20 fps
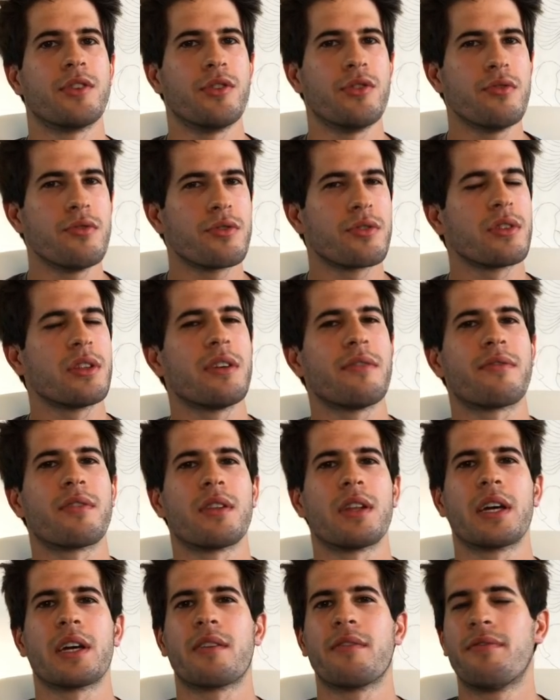usually for
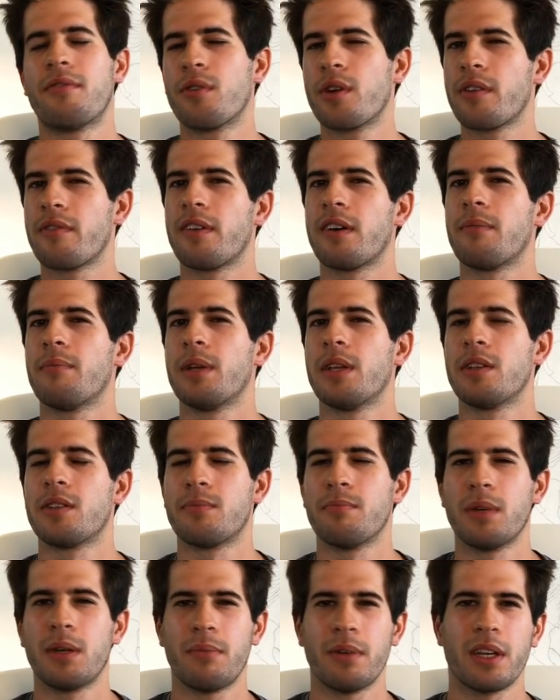like 45 minutes,
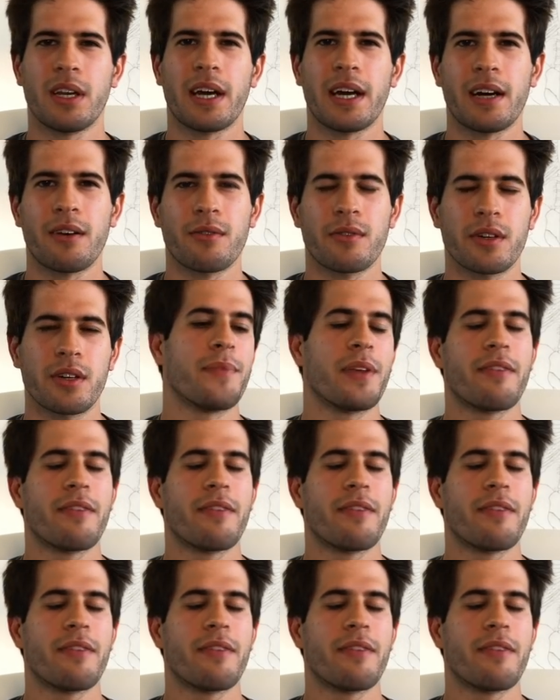maybe an hour.